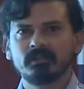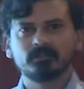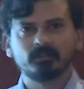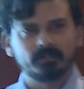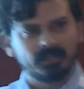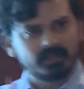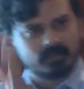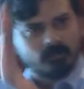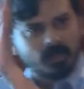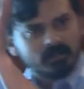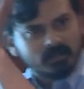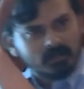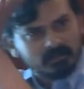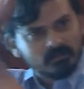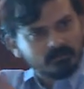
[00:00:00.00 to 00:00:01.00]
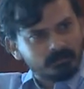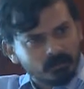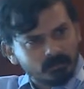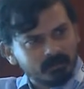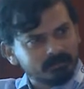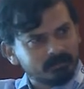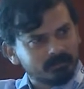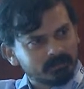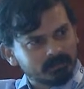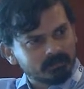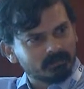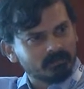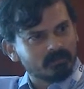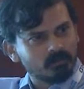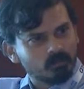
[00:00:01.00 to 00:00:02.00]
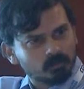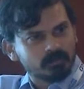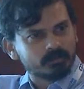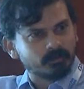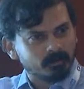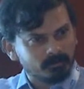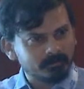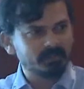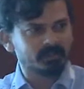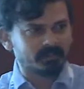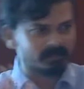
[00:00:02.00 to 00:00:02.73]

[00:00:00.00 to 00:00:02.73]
So there is one class of problems, which is the Google's problem, there